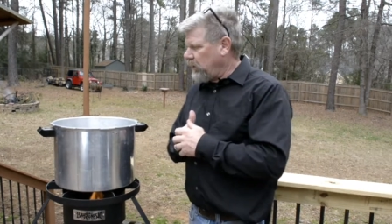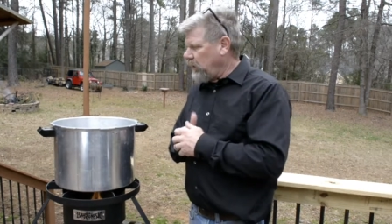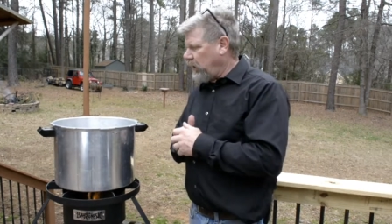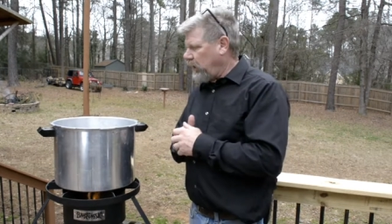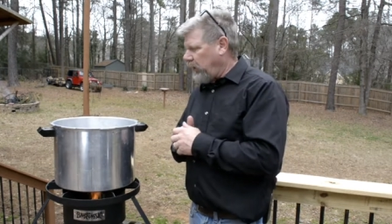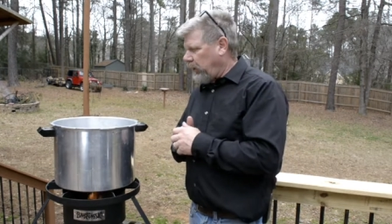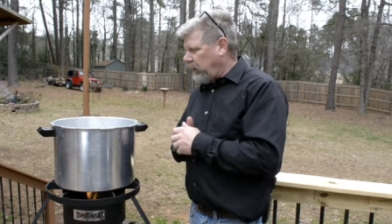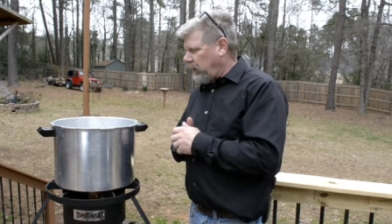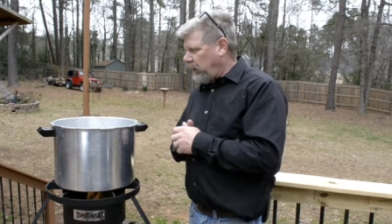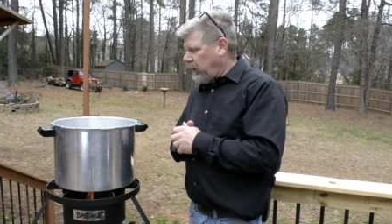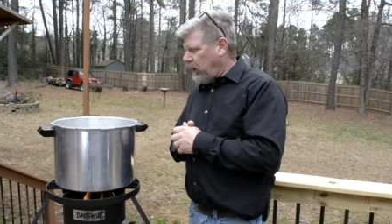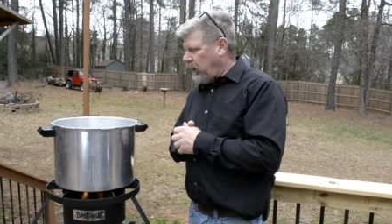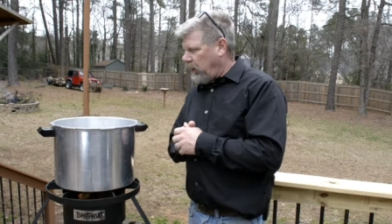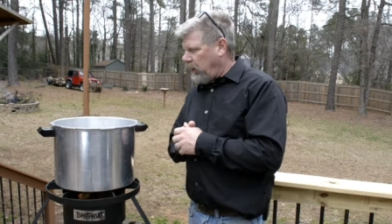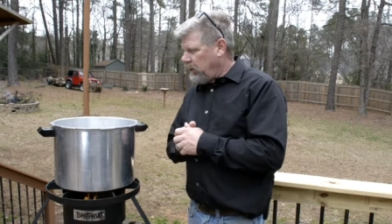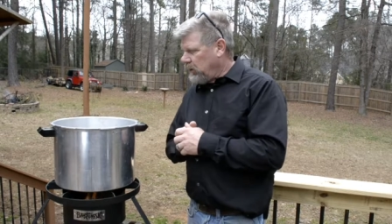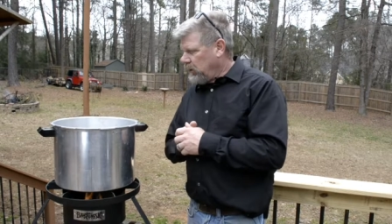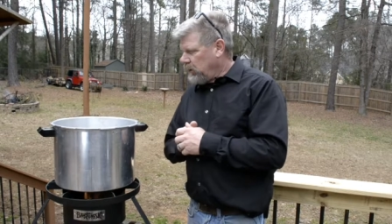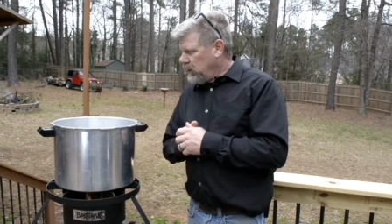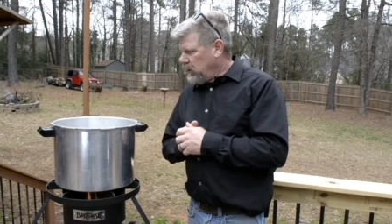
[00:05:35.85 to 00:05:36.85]
And uh,
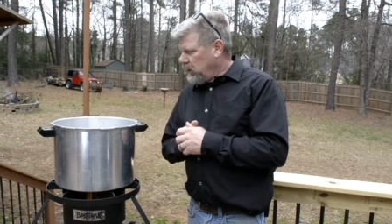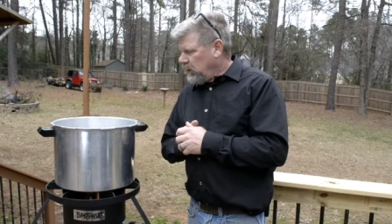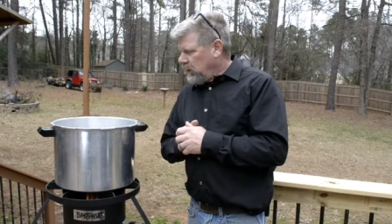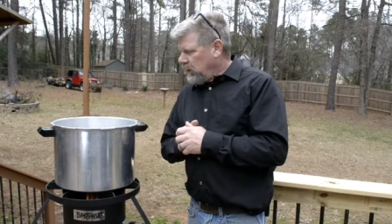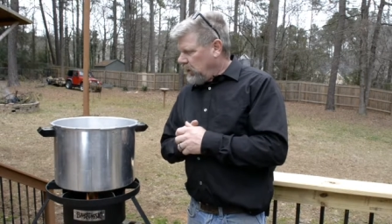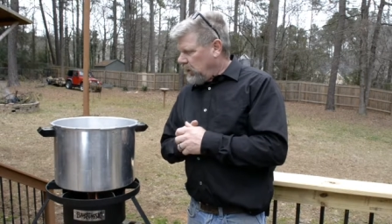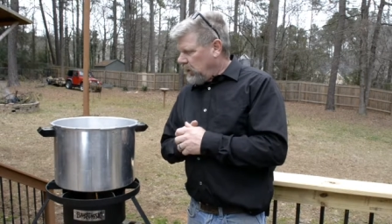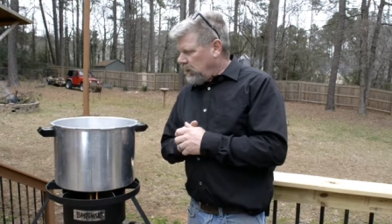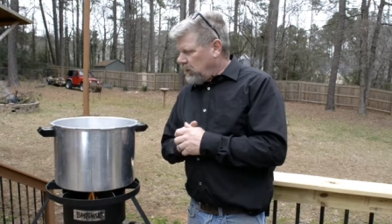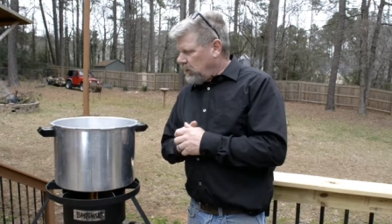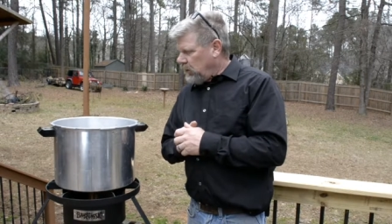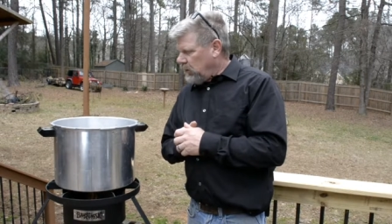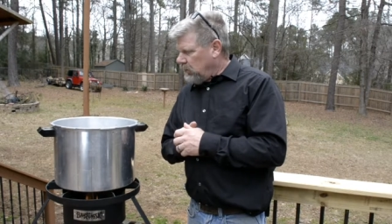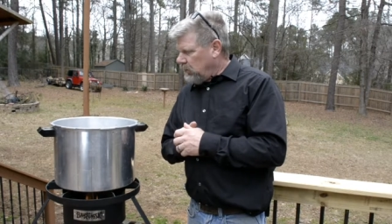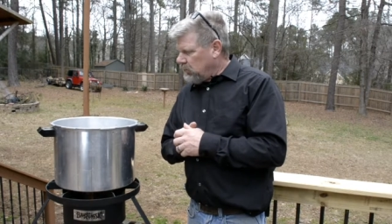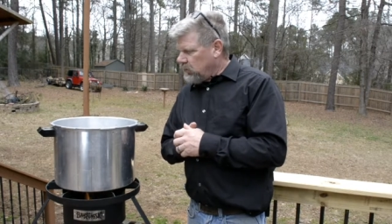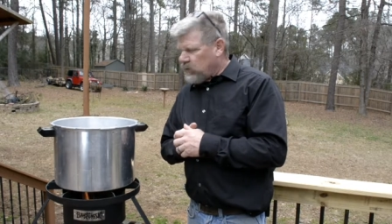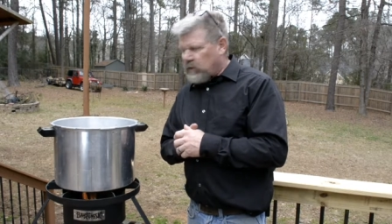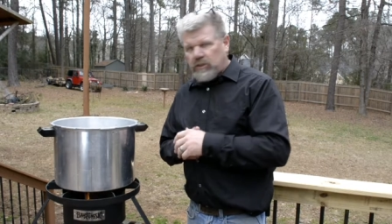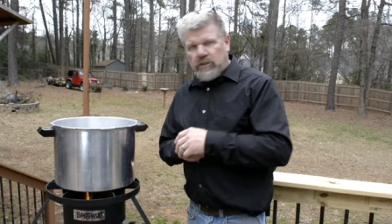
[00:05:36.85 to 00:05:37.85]

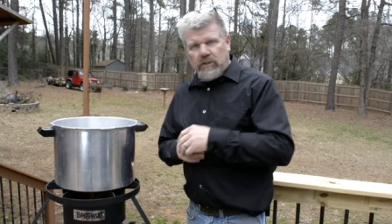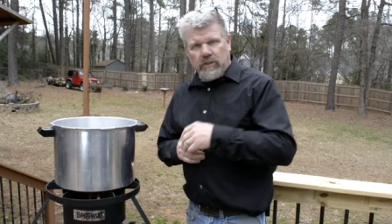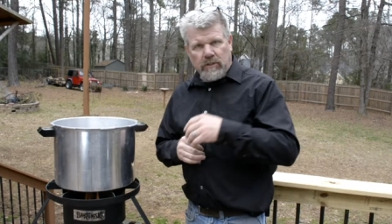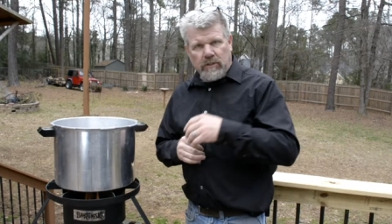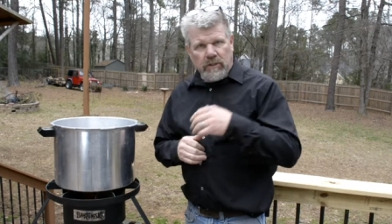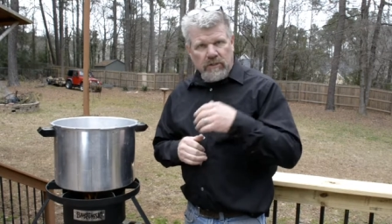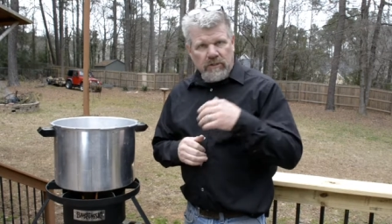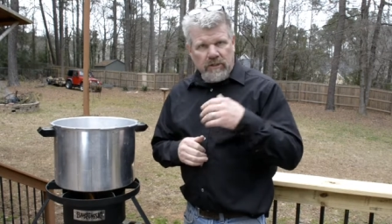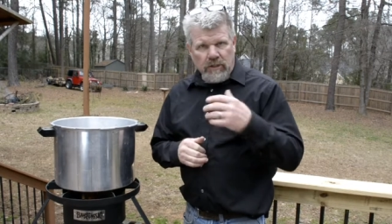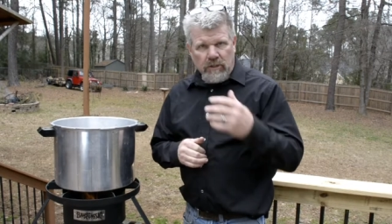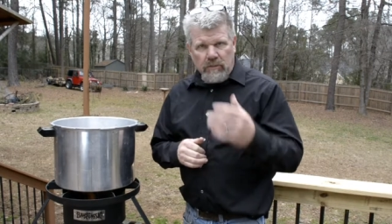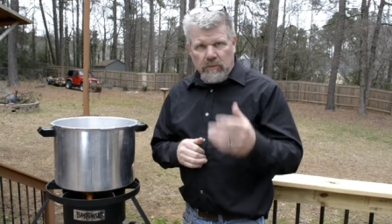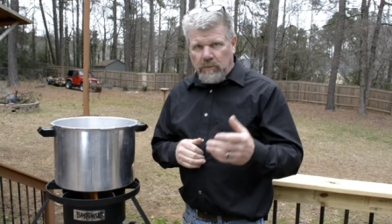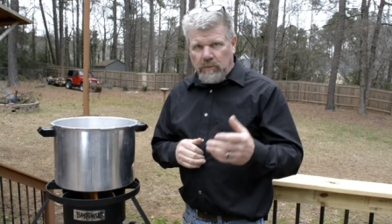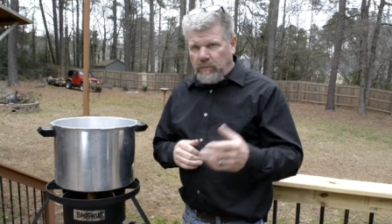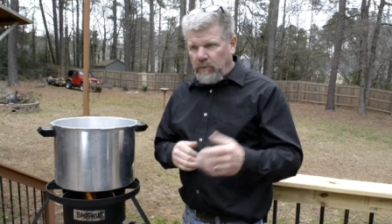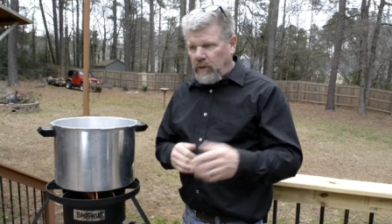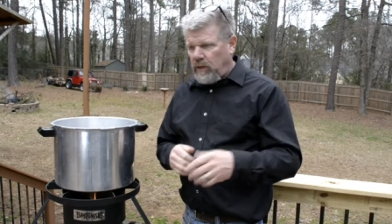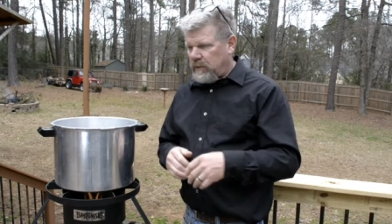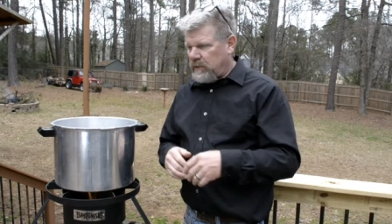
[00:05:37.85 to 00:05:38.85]
um, just continue with the
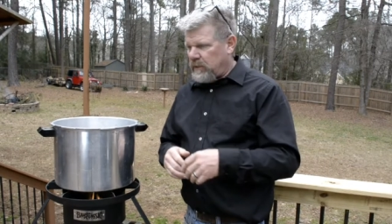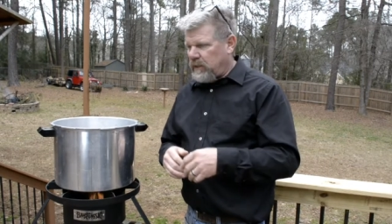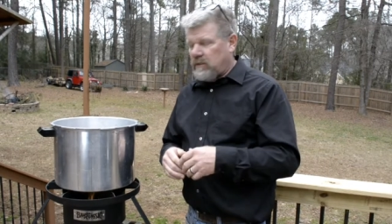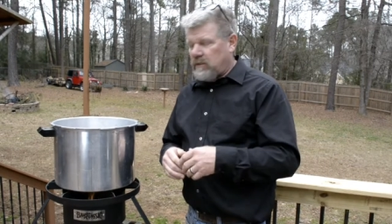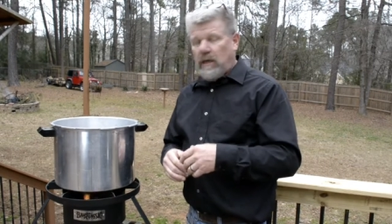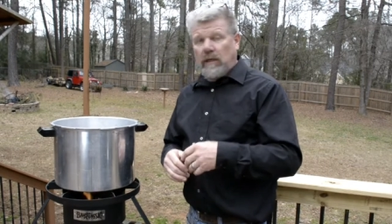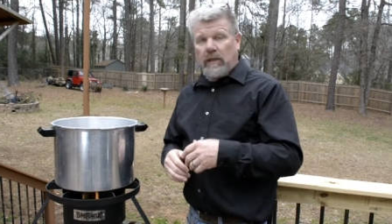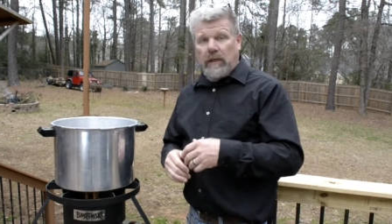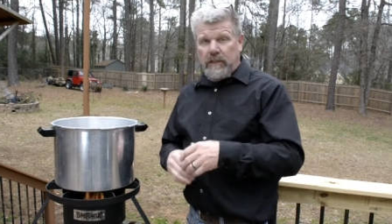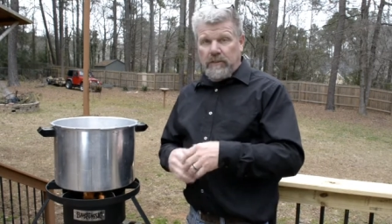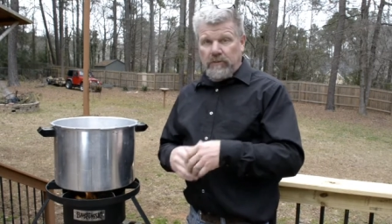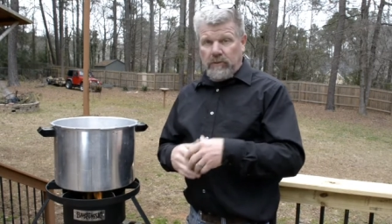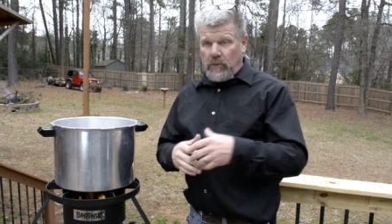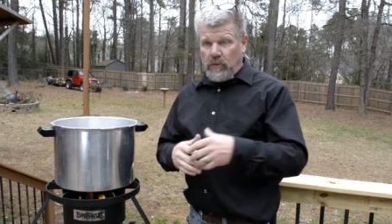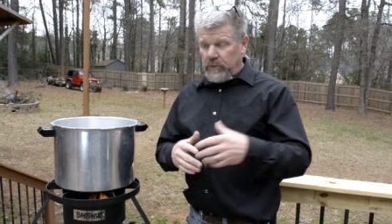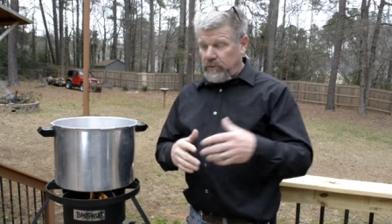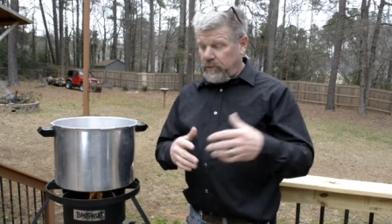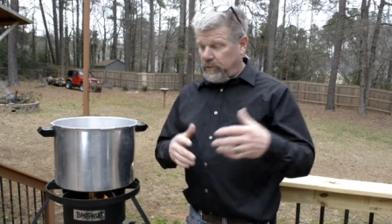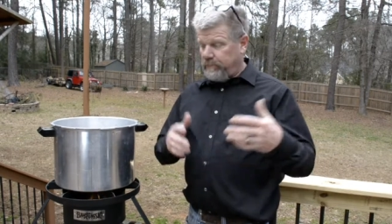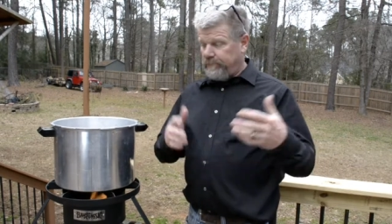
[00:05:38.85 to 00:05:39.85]
process, unless of
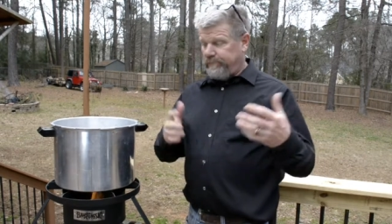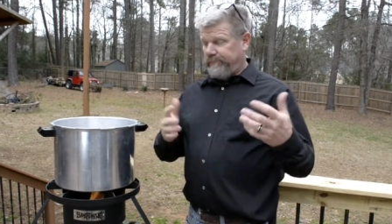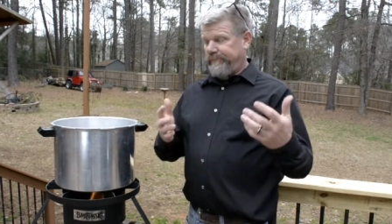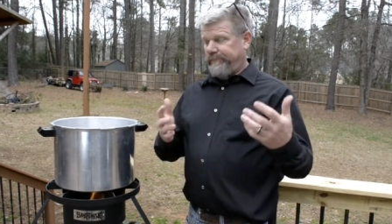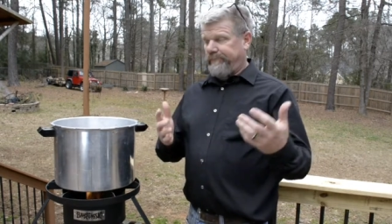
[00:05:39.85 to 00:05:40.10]
course you